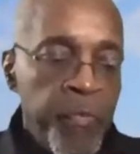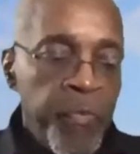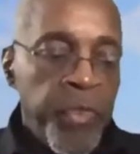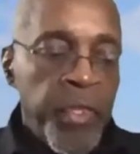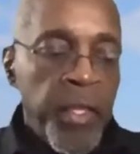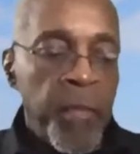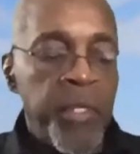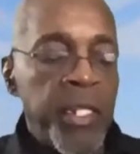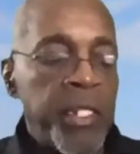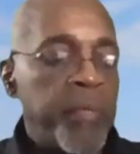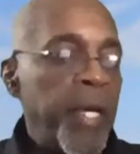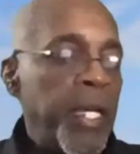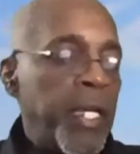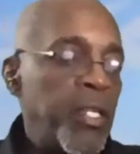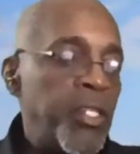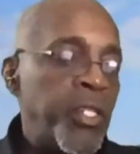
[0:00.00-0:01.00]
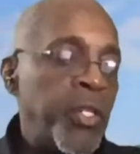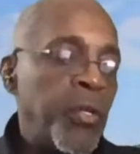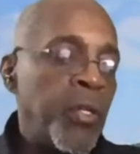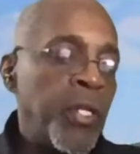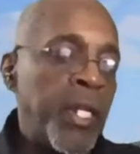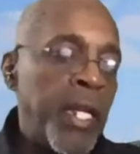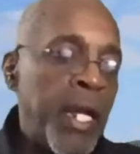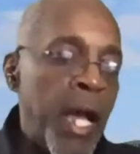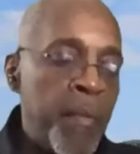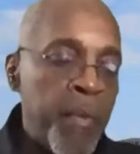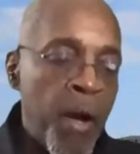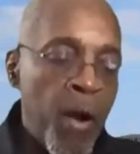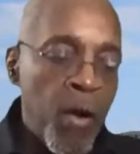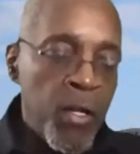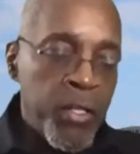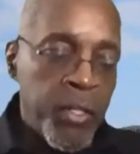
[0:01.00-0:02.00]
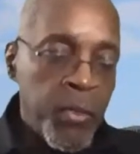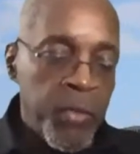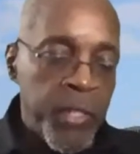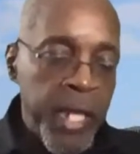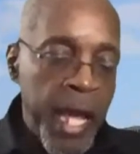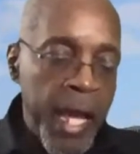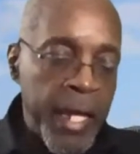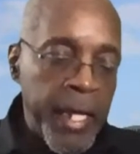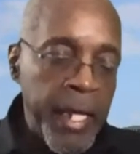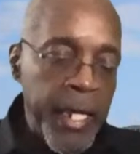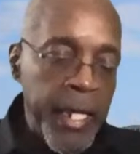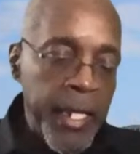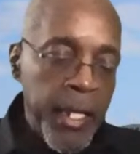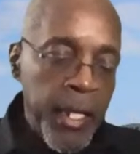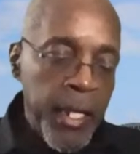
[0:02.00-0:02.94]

I'm just making sure that I'm also tagging